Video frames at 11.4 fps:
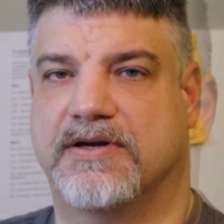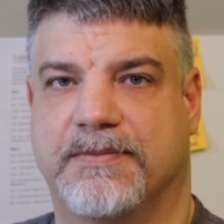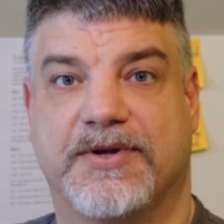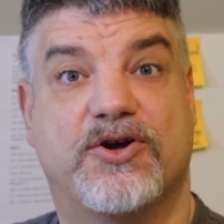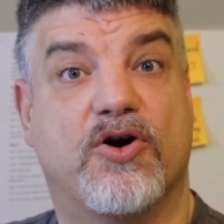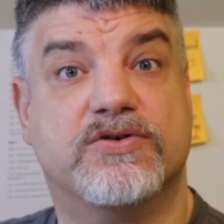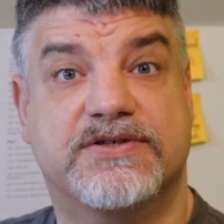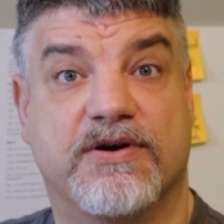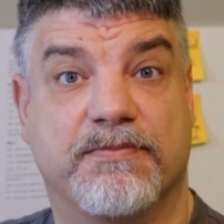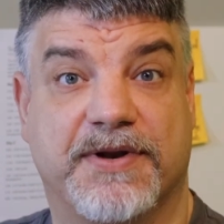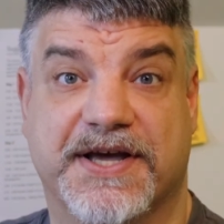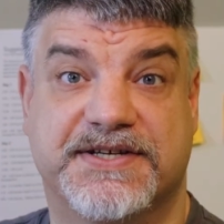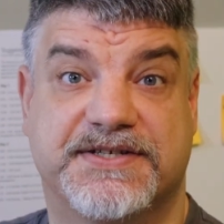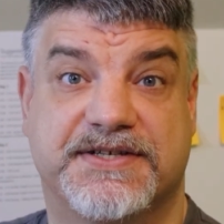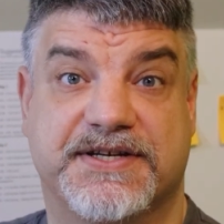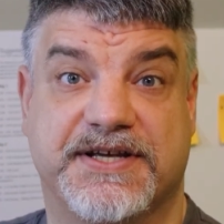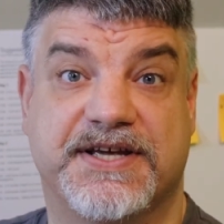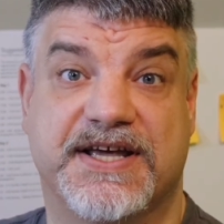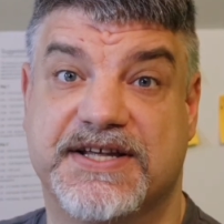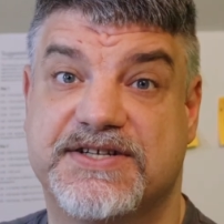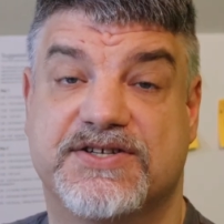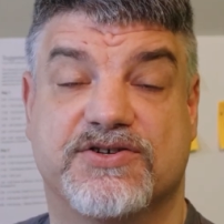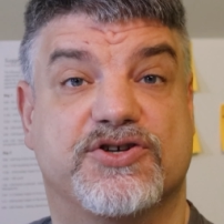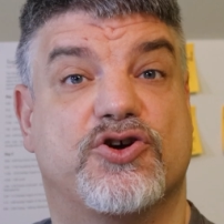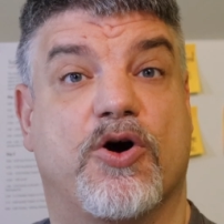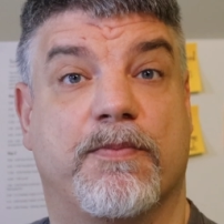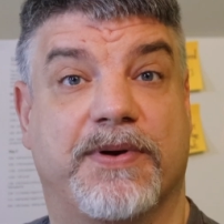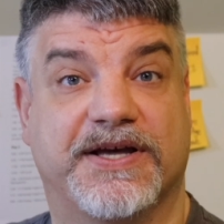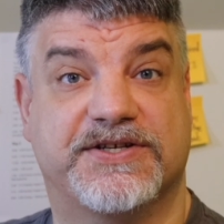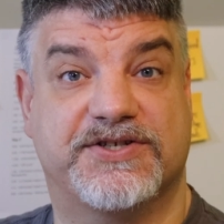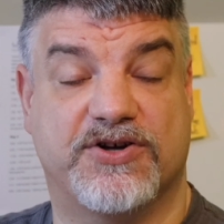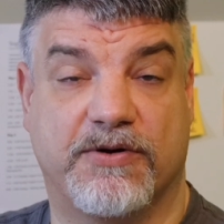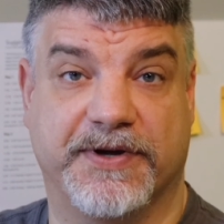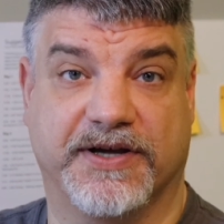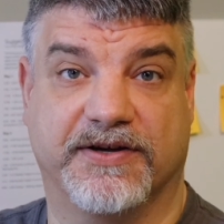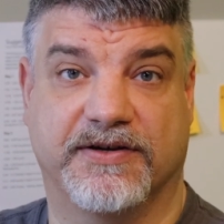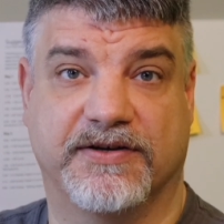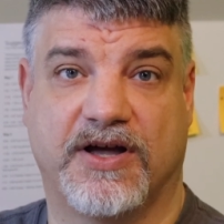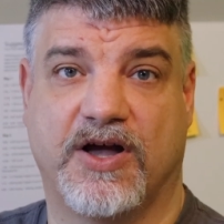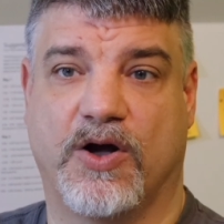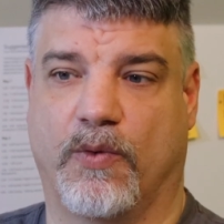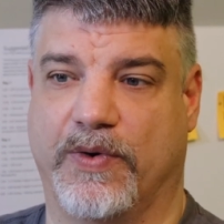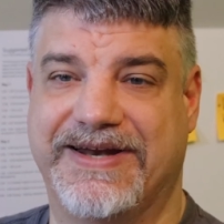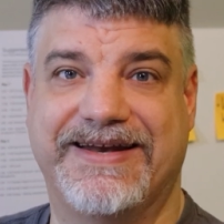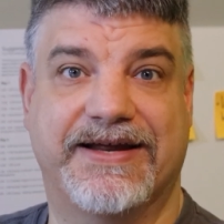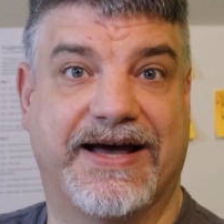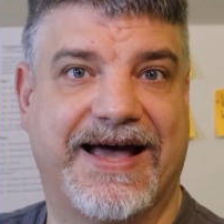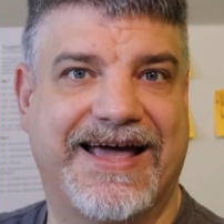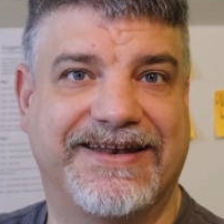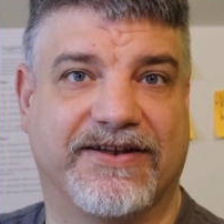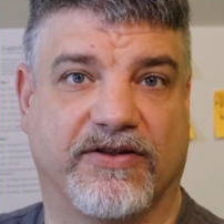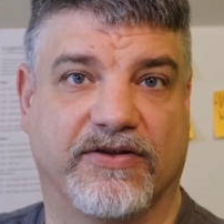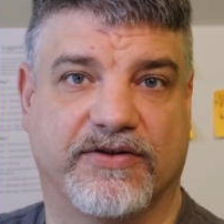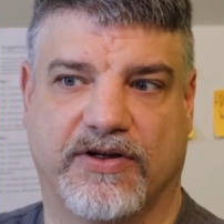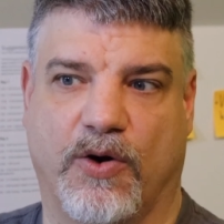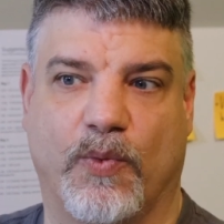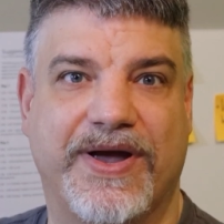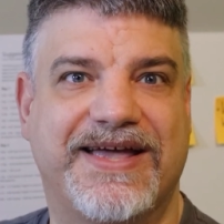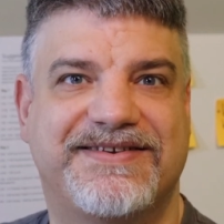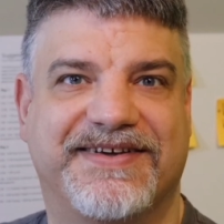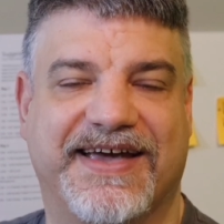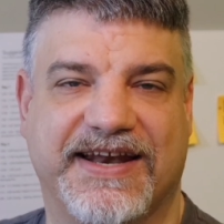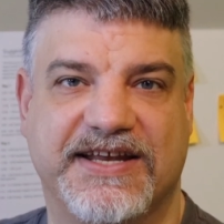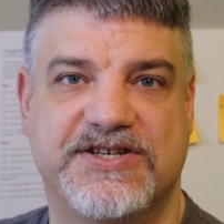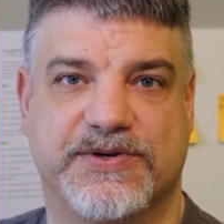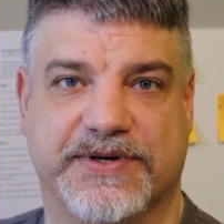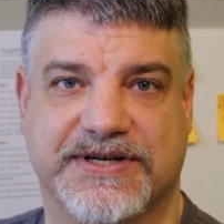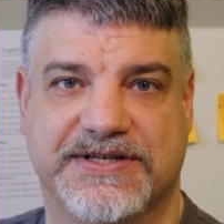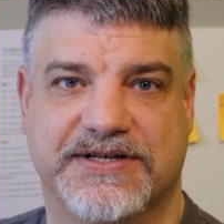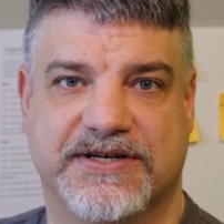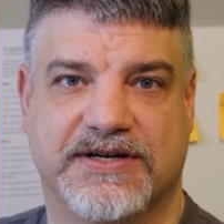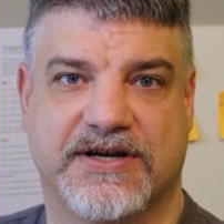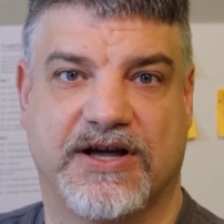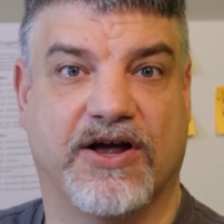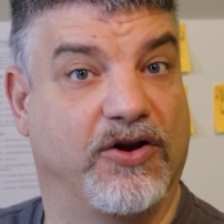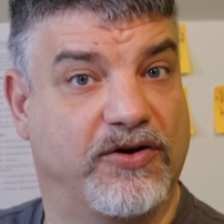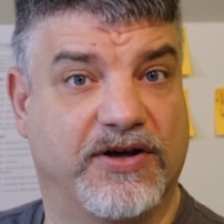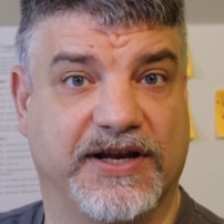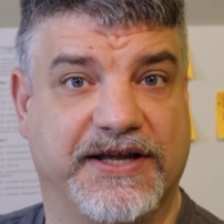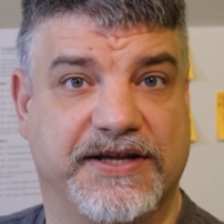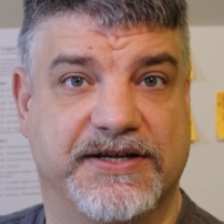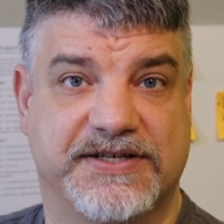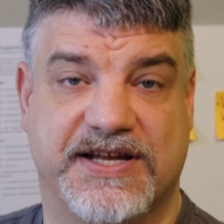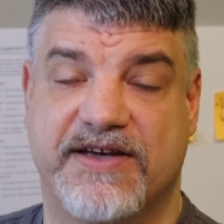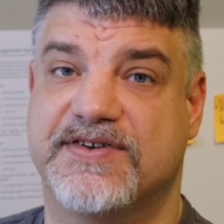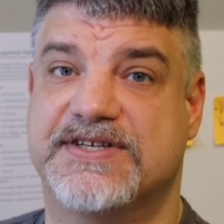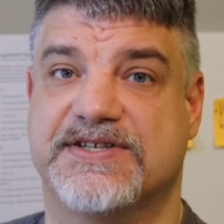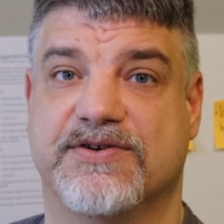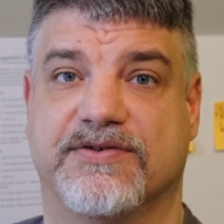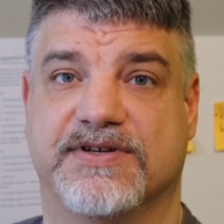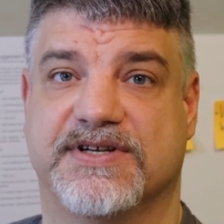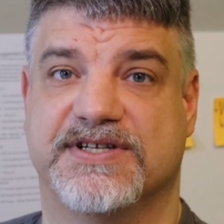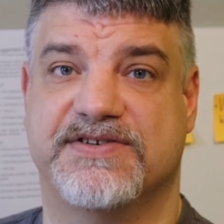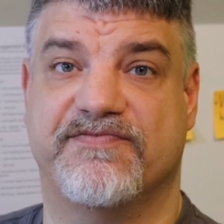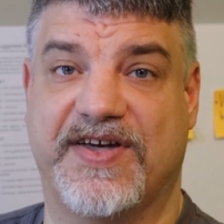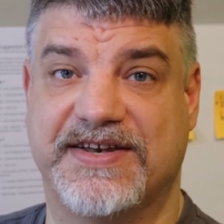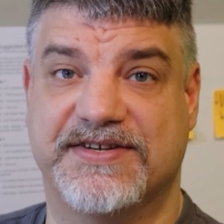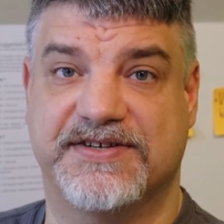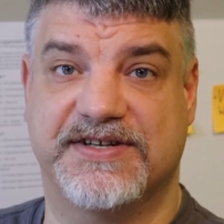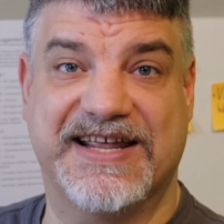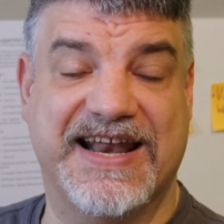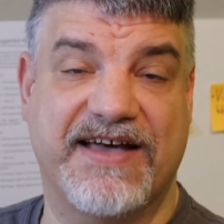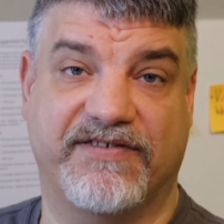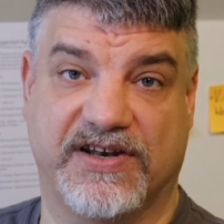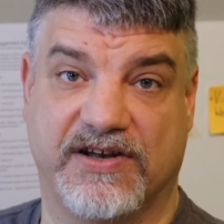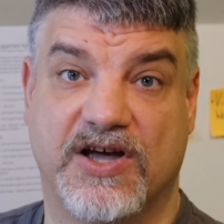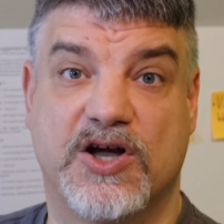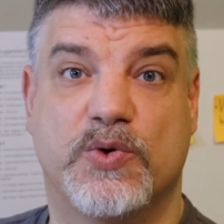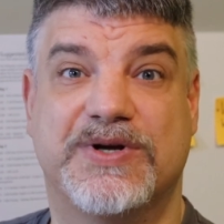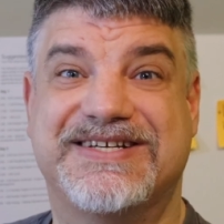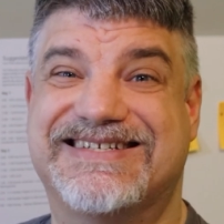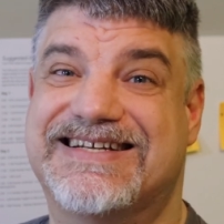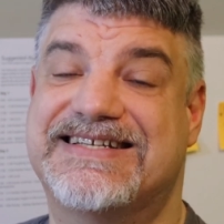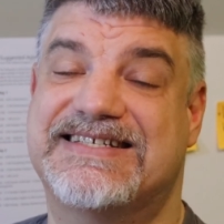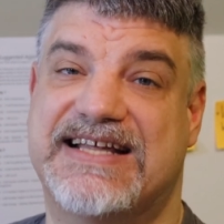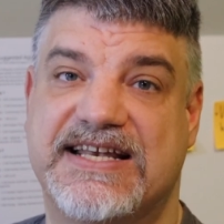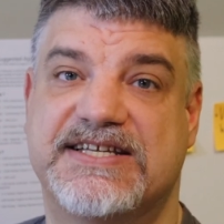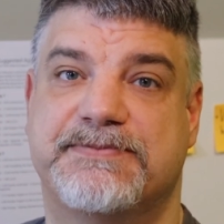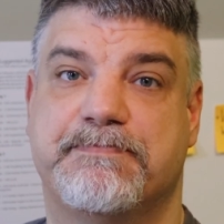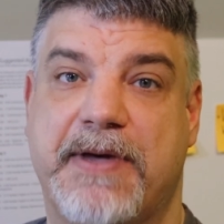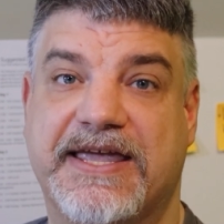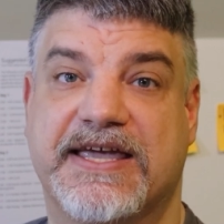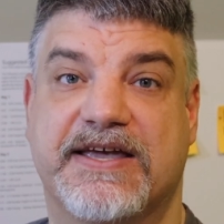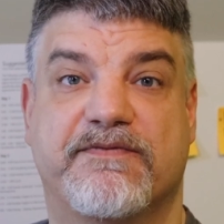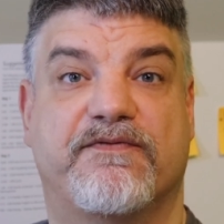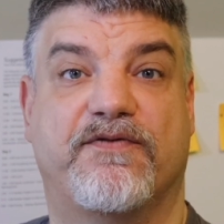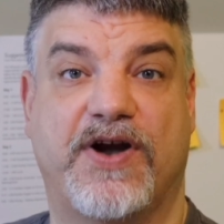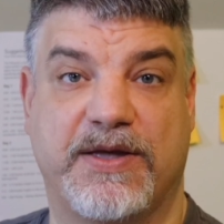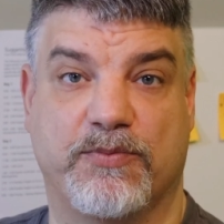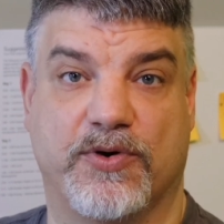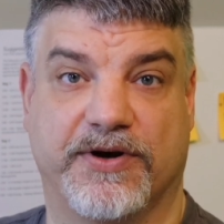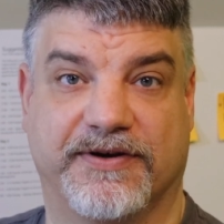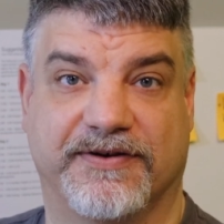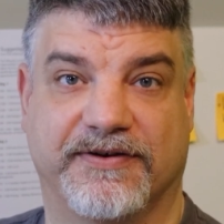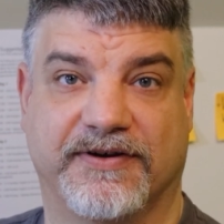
Because complexity is such a complex topic, we need a handle, a way to get into it. Luckily, David Snowden has invented Cynefin, which is a sense-making framework,